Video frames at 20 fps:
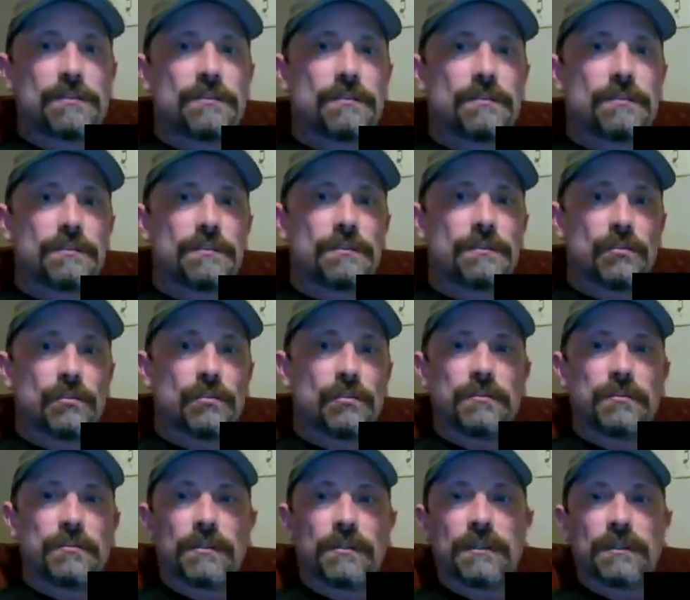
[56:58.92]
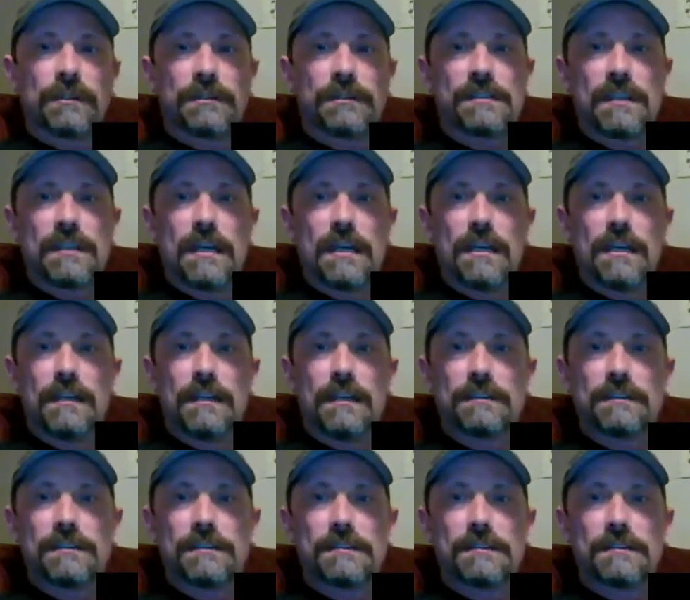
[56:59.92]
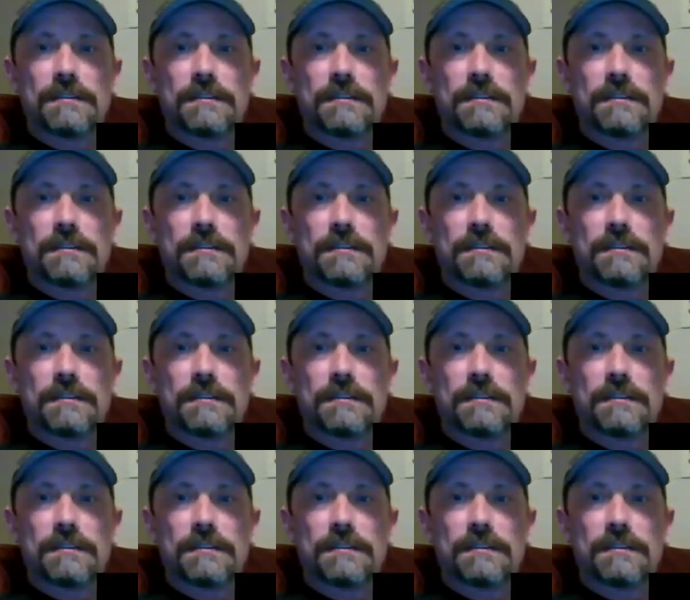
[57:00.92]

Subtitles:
Soup took the Saints.